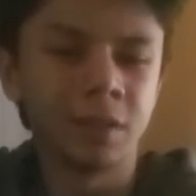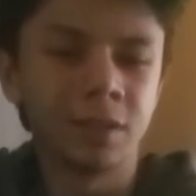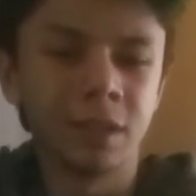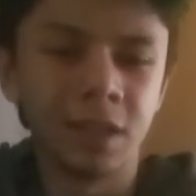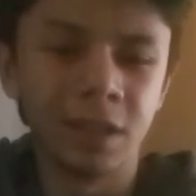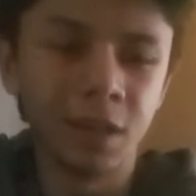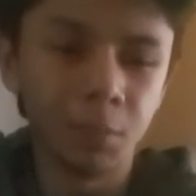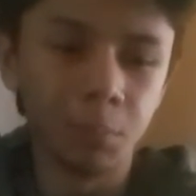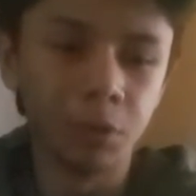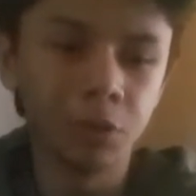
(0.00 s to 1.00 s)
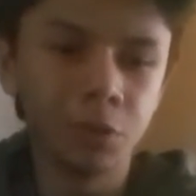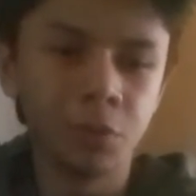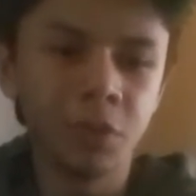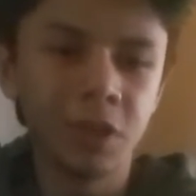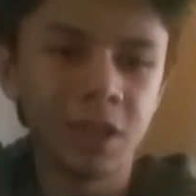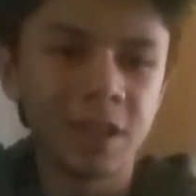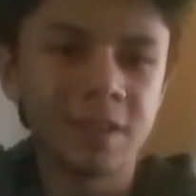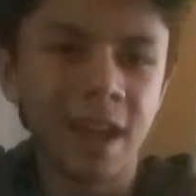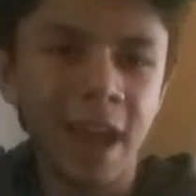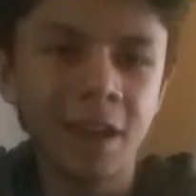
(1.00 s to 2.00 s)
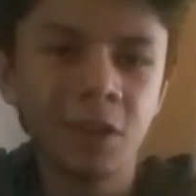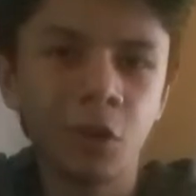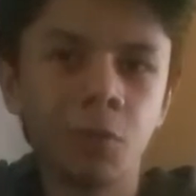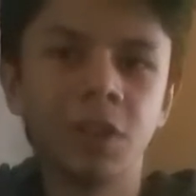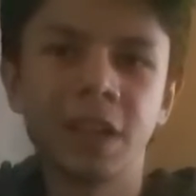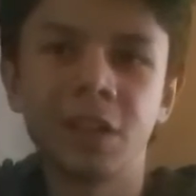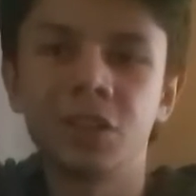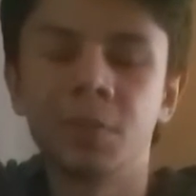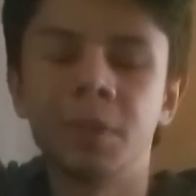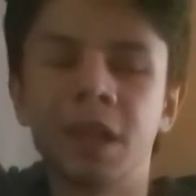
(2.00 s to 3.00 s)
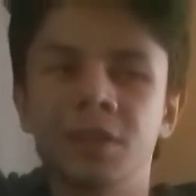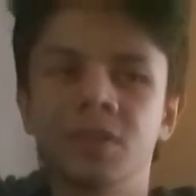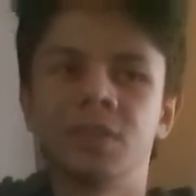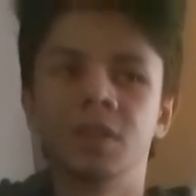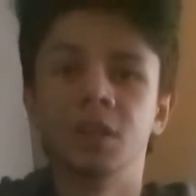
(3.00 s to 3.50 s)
the balloon is hanging over the edge of the base.